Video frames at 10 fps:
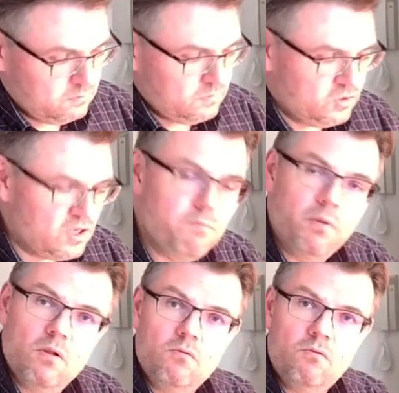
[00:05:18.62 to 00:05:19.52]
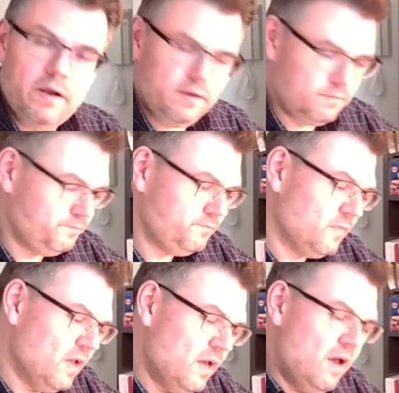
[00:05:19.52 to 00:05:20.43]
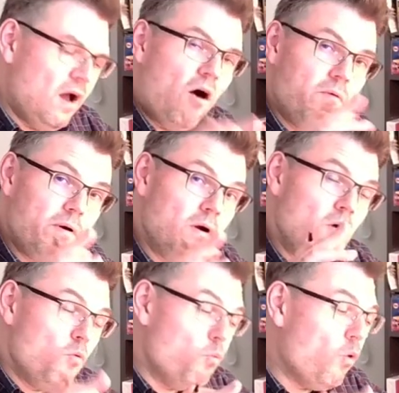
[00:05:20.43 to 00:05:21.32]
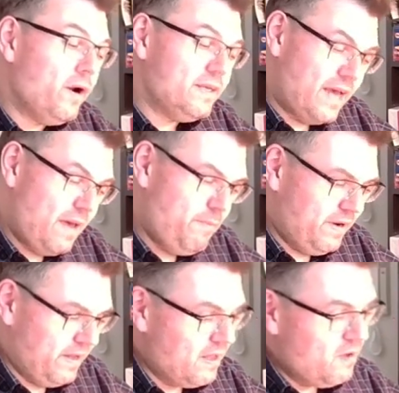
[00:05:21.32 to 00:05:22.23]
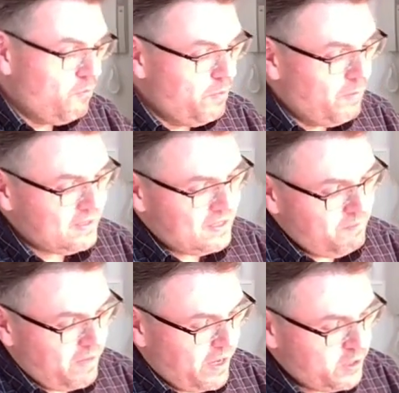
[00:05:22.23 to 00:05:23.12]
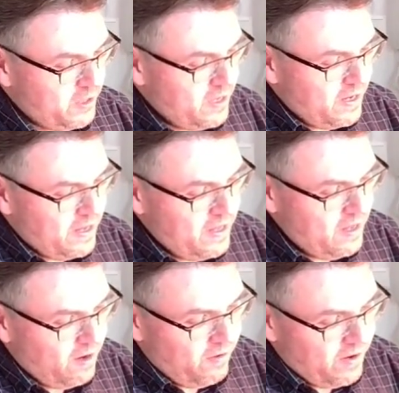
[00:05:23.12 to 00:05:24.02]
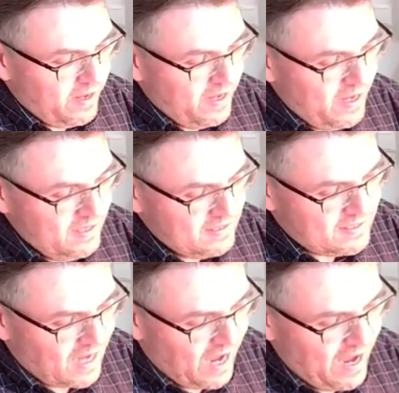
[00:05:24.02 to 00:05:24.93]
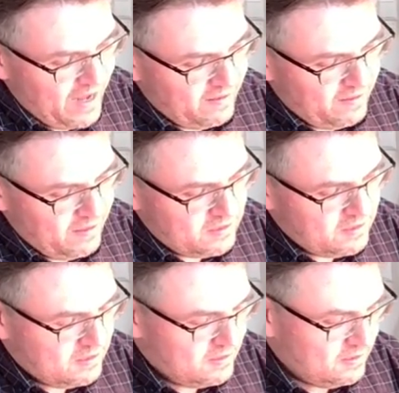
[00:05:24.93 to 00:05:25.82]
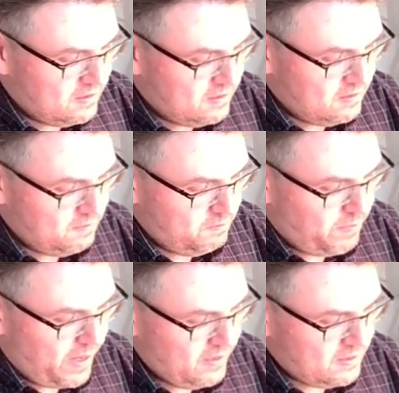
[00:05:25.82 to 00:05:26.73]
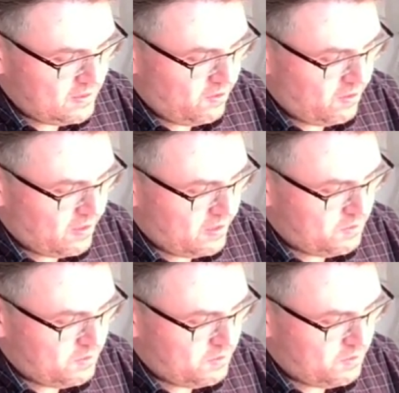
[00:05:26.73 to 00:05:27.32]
Simple, right? However, what is happening? We must imagine here inside this penstock, this